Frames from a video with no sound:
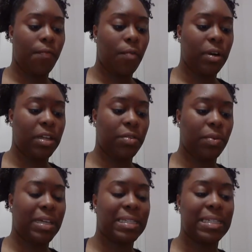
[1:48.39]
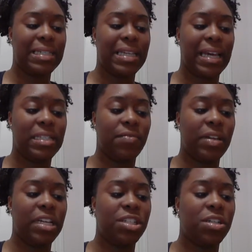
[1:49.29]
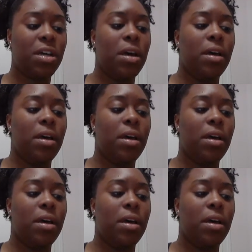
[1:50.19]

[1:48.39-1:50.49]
43 and 6/8 of an inch.